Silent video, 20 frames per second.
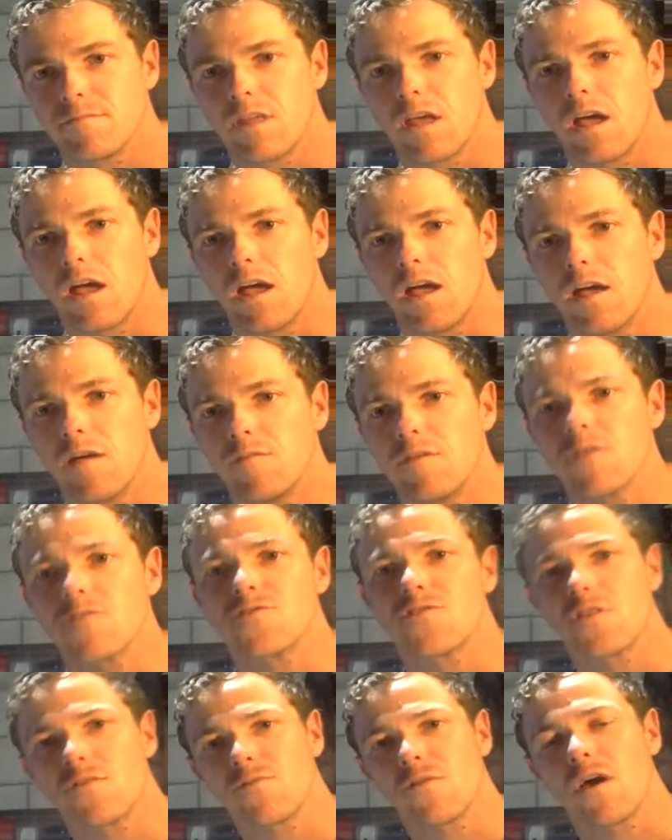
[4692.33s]
Yeah,
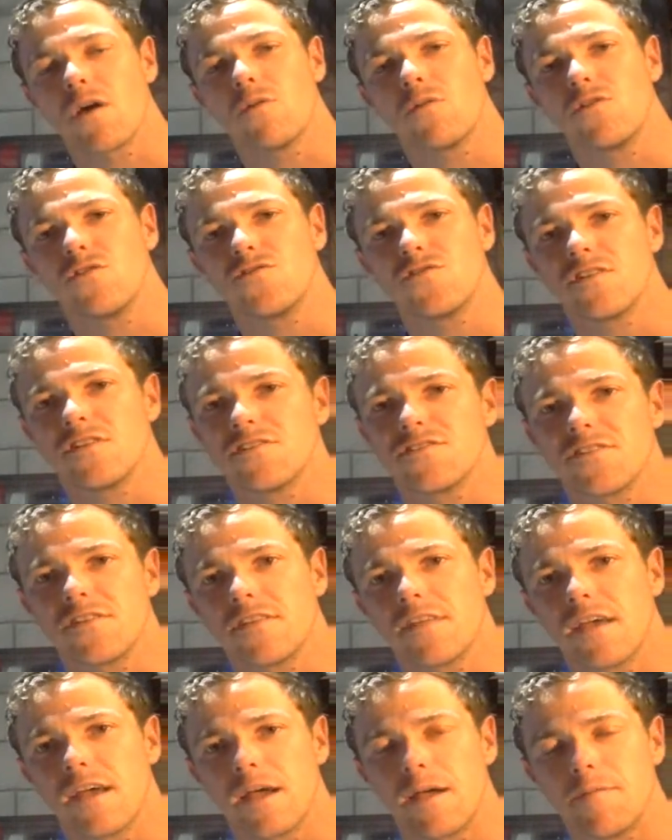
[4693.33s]
so the file we're using is in
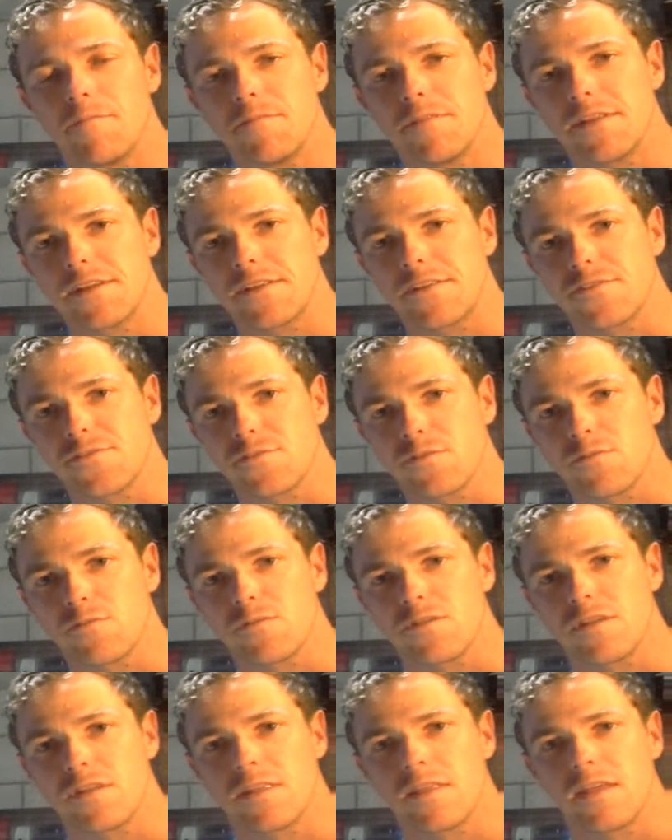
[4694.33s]
the link
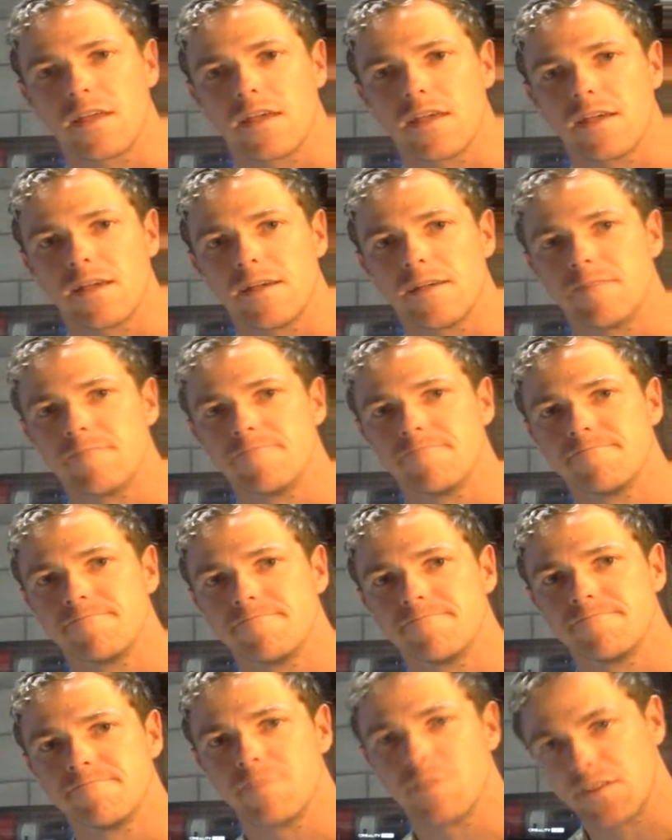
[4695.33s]
description in
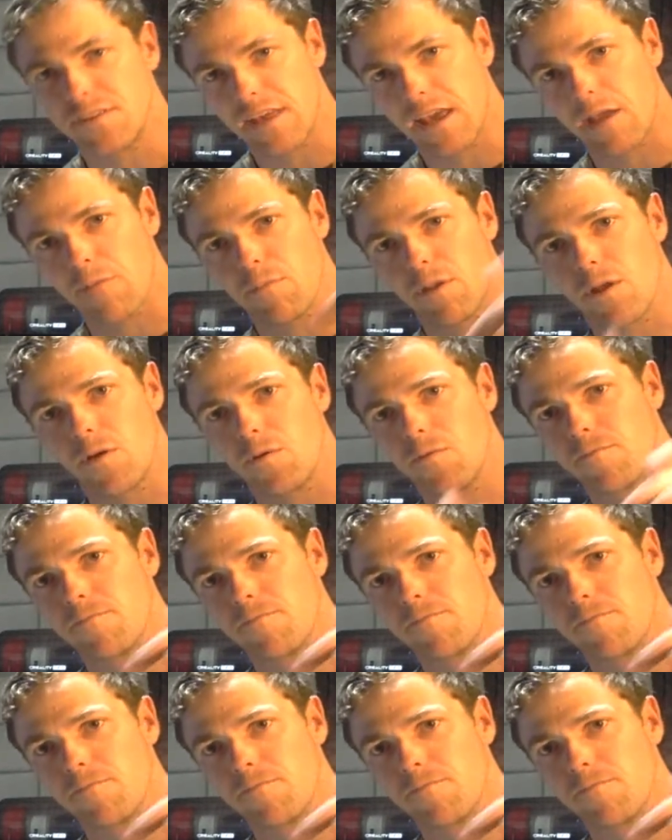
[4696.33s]
the tag below.